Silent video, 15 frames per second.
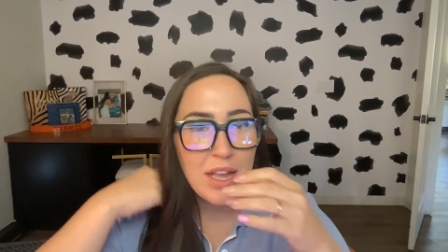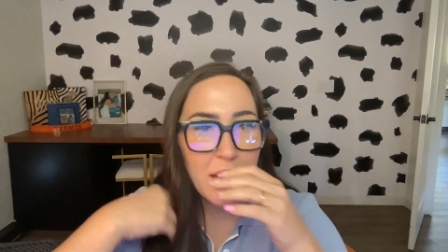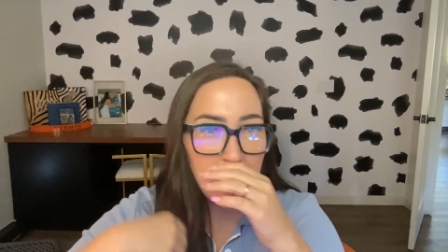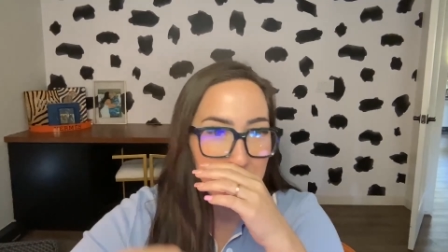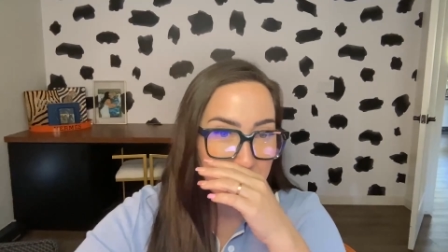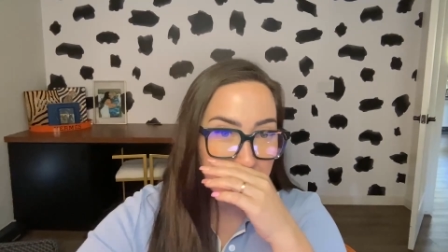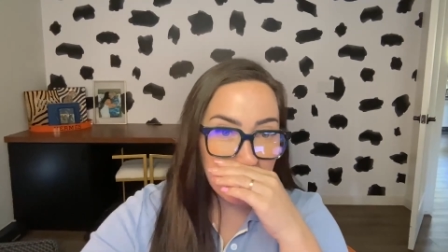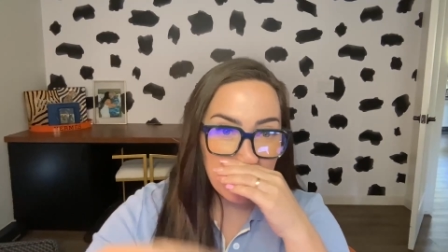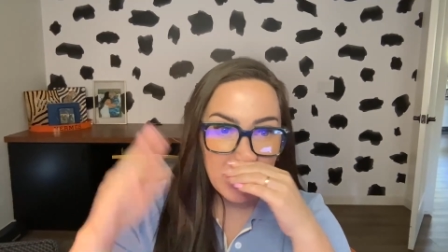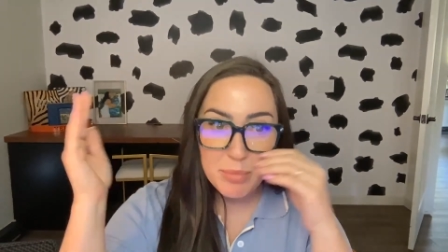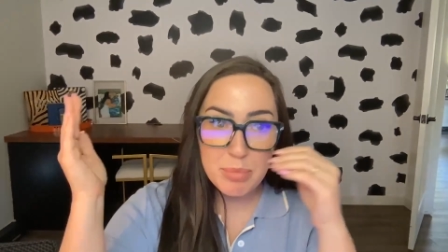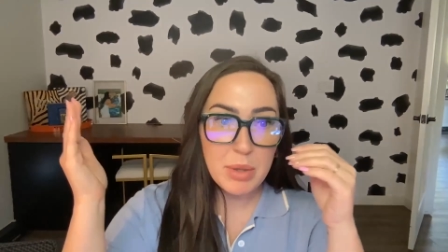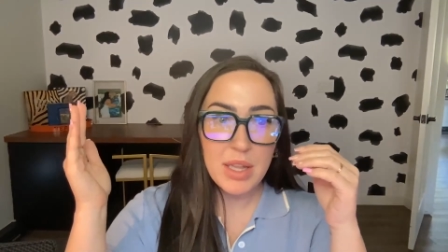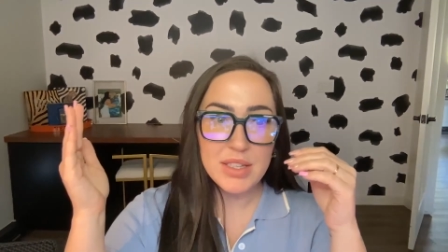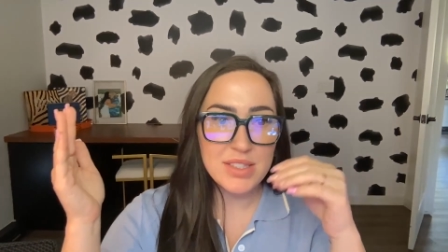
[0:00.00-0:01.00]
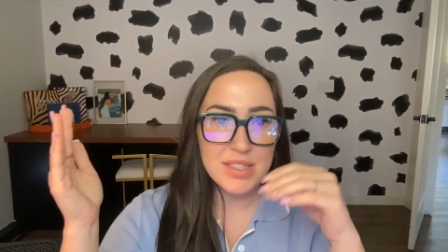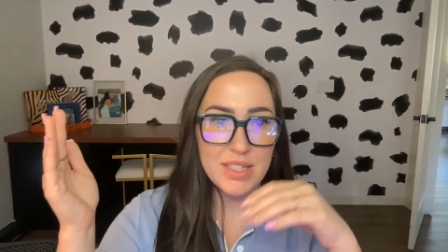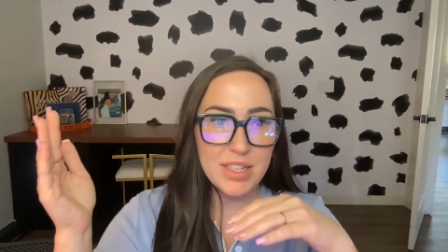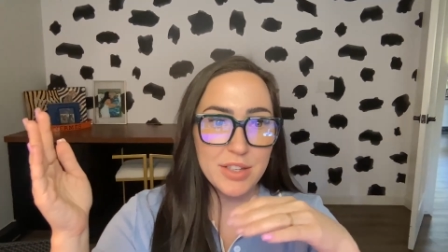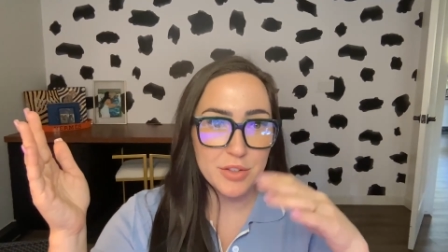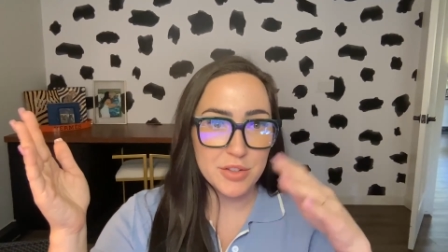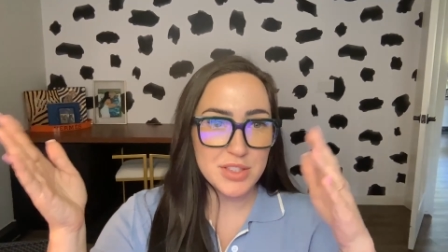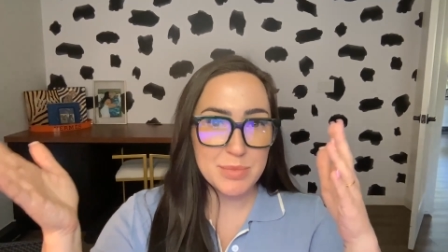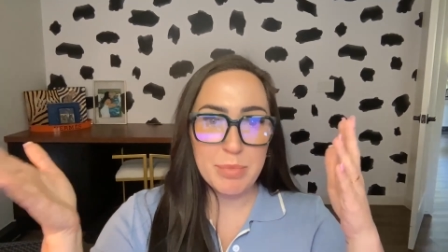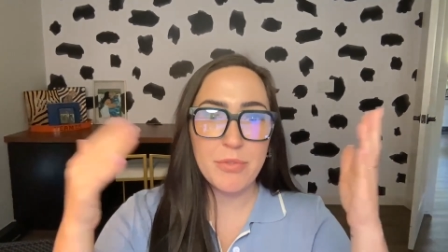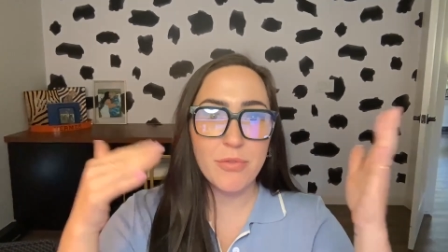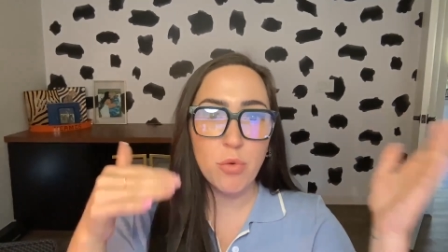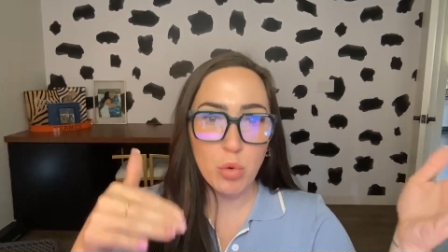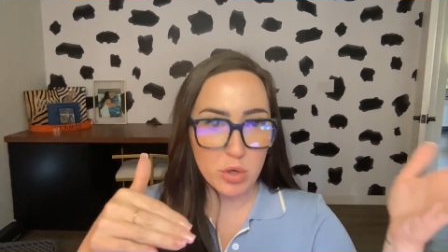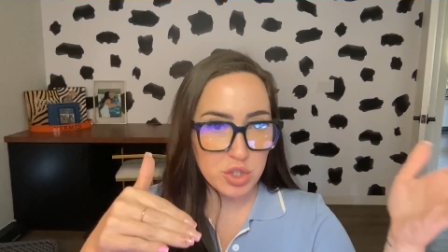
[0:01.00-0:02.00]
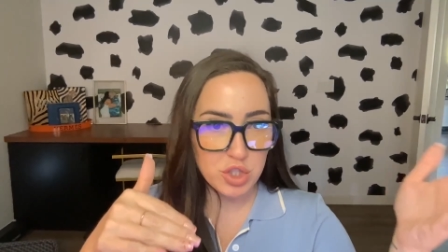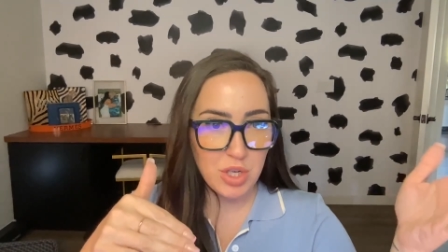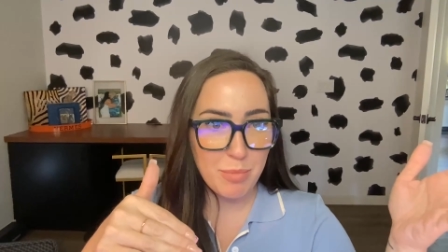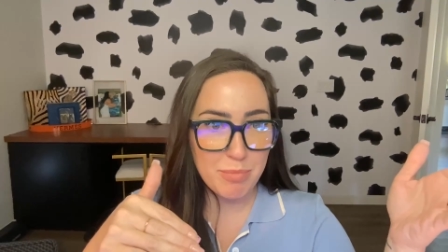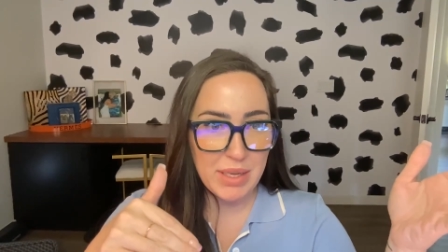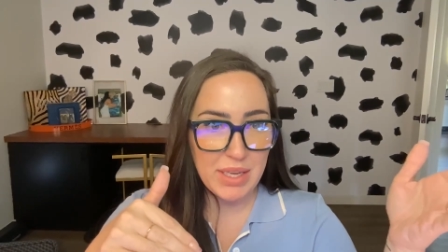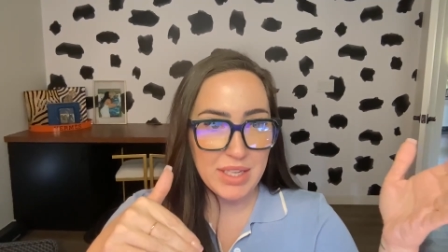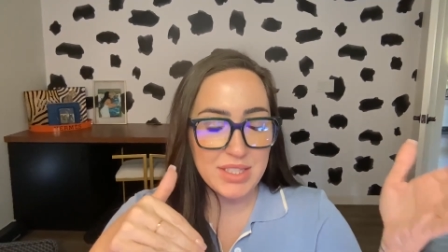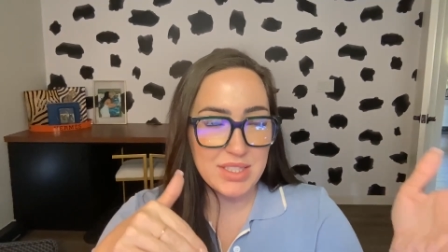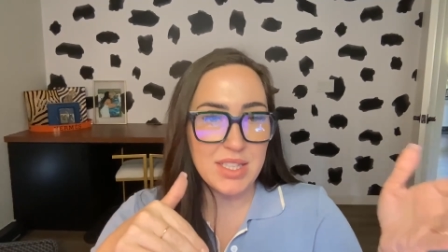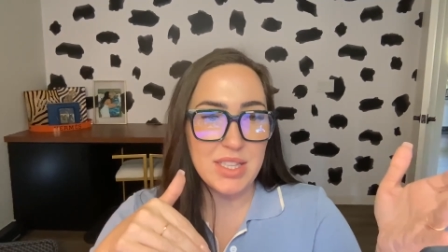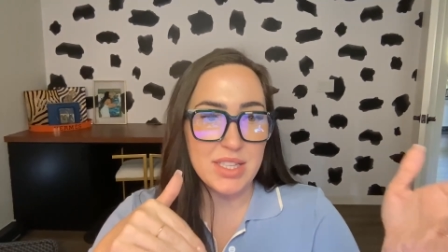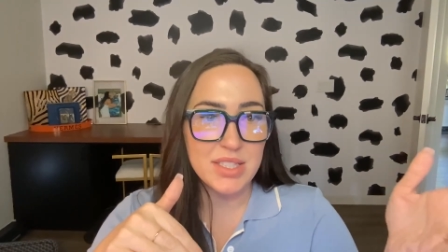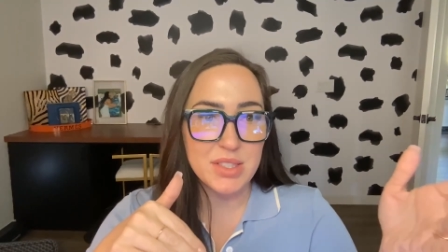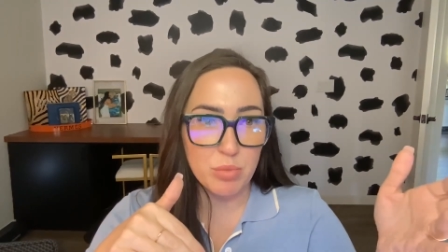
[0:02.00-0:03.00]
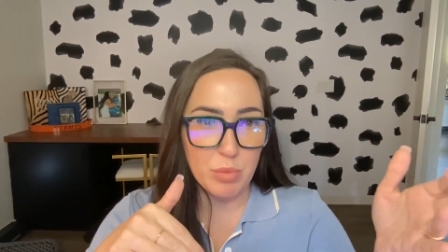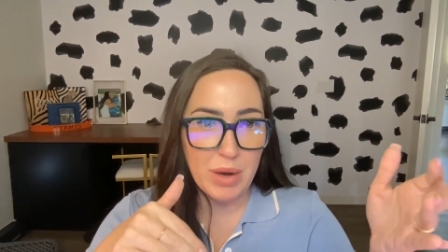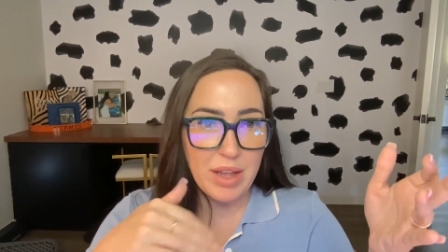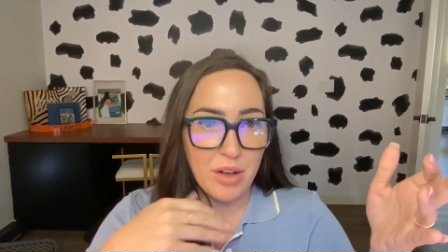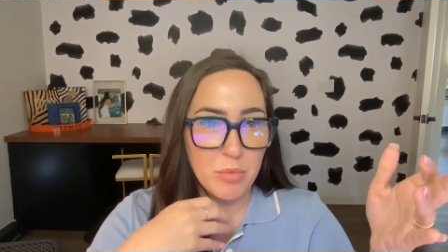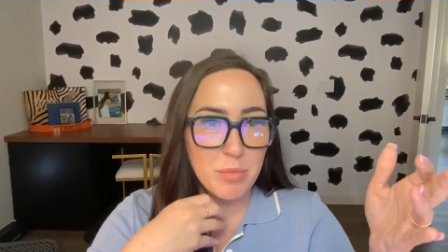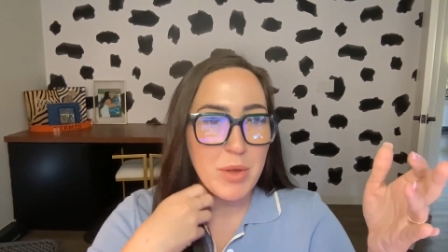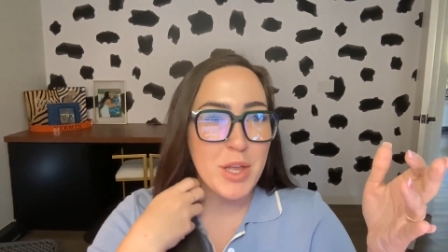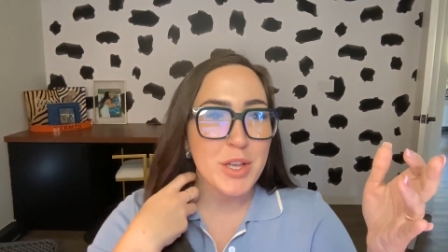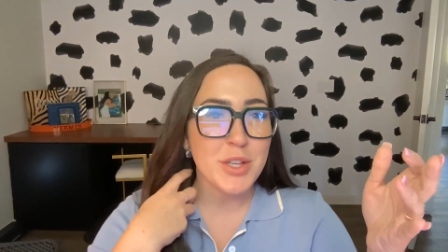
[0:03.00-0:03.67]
30+ years before jumping into this realm.